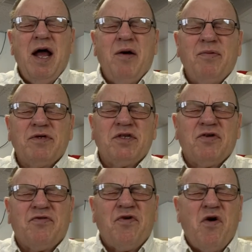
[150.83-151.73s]
Help us
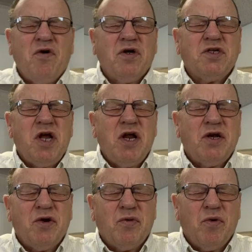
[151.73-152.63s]
to focus
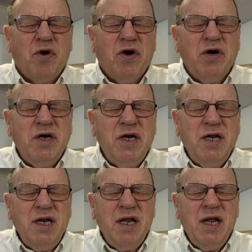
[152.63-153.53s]
on your
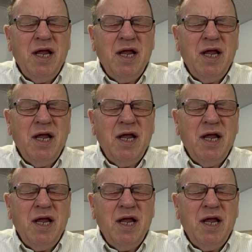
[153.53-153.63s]
word.